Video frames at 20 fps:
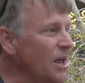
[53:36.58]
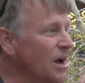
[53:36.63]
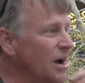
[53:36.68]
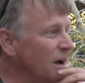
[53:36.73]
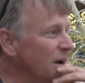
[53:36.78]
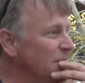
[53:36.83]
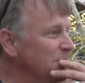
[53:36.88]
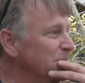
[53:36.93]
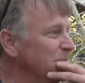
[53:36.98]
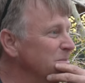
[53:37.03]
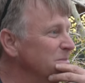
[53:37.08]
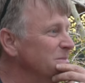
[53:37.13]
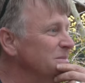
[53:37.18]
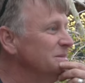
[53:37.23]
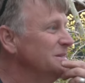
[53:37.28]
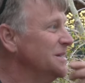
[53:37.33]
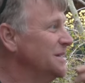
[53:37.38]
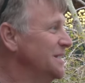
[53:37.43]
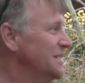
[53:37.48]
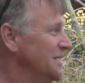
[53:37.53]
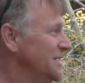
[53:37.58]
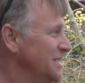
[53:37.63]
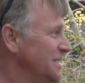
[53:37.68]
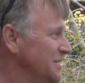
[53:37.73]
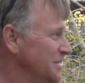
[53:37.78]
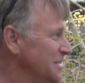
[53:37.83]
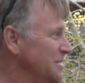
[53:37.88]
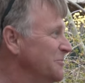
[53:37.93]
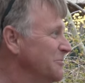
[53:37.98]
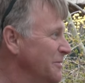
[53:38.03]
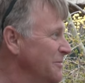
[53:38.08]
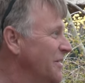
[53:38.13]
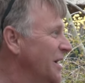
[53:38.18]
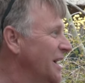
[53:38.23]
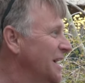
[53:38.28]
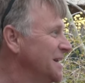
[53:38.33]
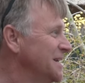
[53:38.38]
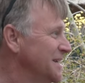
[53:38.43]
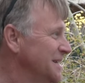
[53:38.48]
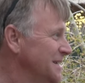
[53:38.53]
um, we've
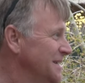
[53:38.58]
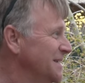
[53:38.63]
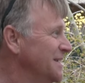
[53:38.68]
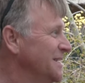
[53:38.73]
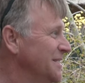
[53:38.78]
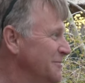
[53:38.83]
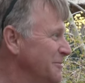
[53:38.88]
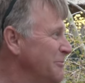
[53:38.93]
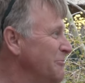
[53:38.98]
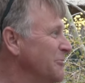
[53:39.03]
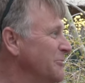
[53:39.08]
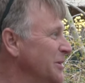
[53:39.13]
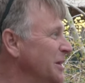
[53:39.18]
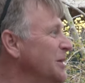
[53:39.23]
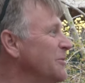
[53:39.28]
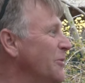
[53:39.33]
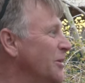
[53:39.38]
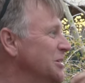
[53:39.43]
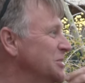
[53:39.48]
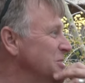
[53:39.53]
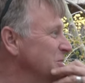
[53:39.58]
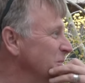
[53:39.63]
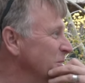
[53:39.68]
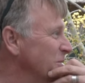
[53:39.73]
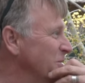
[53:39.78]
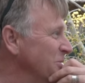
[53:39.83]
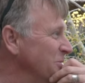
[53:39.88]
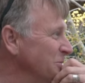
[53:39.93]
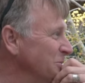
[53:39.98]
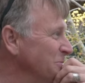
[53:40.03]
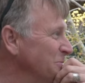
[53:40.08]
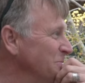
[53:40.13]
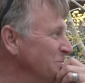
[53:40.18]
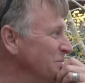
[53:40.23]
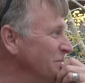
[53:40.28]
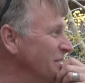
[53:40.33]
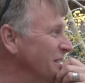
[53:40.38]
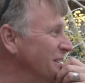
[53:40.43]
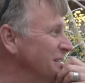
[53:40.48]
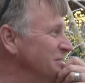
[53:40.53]
got we really want you to do
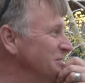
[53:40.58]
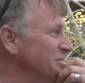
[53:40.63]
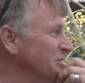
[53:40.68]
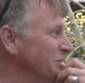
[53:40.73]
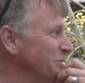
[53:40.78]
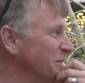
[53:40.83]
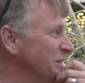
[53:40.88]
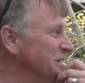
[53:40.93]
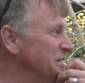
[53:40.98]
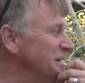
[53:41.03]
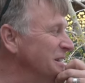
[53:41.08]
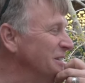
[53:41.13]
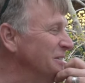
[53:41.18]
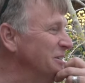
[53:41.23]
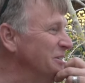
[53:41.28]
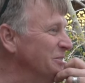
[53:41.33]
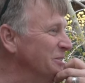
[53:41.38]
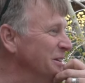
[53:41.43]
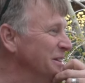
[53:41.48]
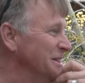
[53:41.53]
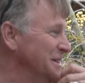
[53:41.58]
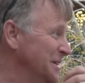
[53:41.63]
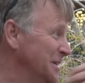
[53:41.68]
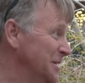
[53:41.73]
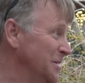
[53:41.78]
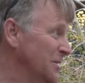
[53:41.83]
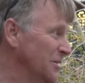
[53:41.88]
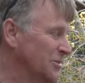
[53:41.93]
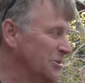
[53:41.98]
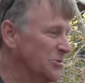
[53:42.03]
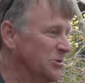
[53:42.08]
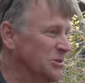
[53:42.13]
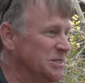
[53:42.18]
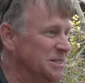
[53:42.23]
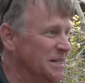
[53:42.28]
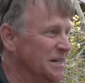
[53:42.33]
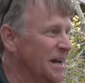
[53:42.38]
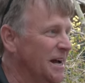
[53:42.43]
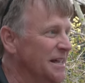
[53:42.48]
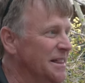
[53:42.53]
uh, surveys down here. And of
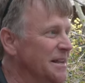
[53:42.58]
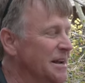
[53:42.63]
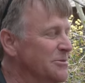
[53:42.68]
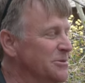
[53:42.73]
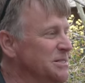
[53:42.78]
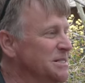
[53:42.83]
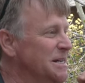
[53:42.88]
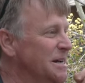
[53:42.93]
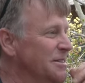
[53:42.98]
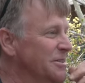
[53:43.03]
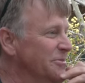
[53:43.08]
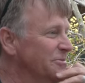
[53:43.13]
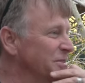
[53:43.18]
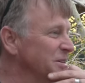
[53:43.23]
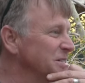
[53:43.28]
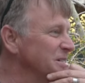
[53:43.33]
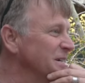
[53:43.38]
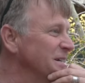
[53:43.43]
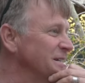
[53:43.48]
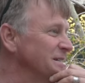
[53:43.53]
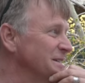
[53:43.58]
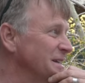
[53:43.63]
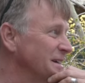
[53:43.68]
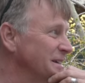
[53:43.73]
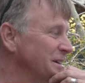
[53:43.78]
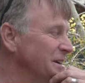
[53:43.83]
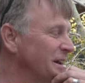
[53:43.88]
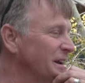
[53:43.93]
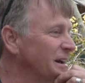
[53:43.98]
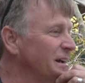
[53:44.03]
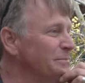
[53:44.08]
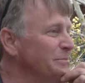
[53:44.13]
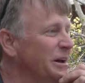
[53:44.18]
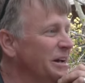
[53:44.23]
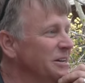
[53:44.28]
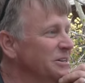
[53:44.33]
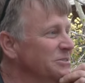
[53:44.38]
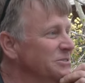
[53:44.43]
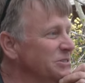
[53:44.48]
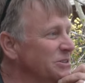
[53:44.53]
course, the guy that I was down there visiting, he's like, you got to come
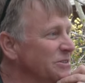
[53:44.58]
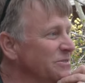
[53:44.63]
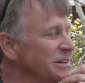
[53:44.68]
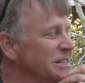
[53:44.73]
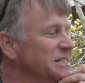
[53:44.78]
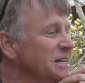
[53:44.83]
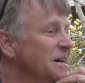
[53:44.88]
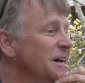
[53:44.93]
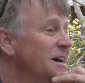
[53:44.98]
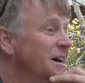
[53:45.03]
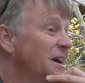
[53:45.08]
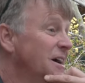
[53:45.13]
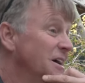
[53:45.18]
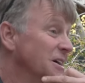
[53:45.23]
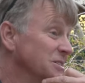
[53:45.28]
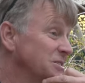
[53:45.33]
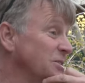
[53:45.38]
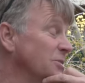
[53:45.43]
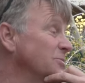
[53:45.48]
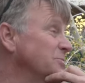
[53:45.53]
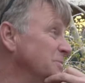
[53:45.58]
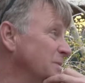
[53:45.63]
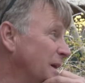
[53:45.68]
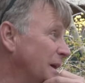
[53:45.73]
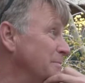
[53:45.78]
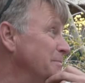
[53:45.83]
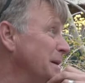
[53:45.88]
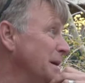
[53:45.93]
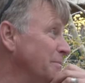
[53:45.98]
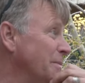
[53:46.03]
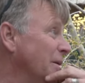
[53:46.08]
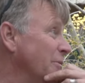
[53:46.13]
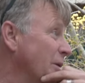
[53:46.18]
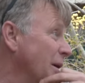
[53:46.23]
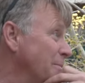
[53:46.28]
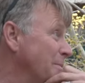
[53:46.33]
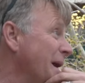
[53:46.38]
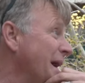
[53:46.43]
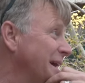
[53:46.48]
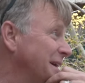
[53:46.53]
back and do surveys. So I made my
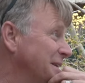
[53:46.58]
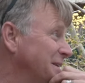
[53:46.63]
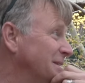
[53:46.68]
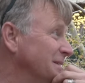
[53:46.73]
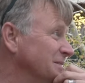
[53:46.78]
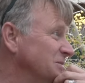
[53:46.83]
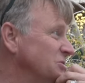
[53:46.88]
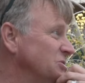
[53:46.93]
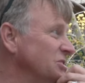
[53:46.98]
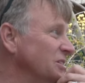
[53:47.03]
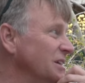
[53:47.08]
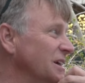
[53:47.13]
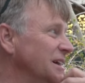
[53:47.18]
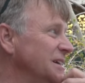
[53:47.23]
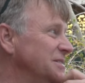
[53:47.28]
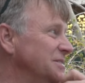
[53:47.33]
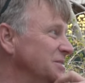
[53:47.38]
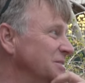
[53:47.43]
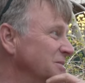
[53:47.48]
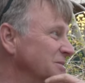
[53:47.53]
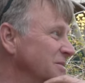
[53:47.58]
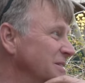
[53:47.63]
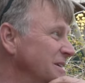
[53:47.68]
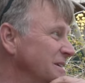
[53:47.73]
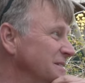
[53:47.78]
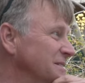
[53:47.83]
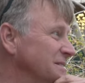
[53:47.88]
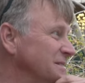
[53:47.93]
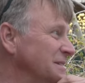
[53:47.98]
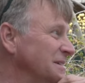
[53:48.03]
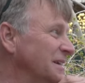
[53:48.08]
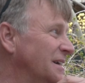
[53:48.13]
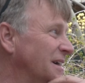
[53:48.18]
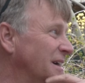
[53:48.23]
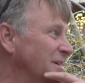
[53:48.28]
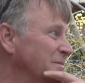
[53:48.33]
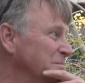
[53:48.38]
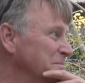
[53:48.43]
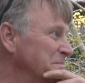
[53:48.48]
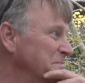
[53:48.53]
way back to Chile to do these
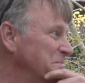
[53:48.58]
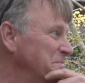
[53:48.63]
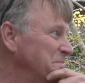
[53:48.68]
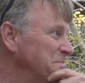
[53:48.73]
um,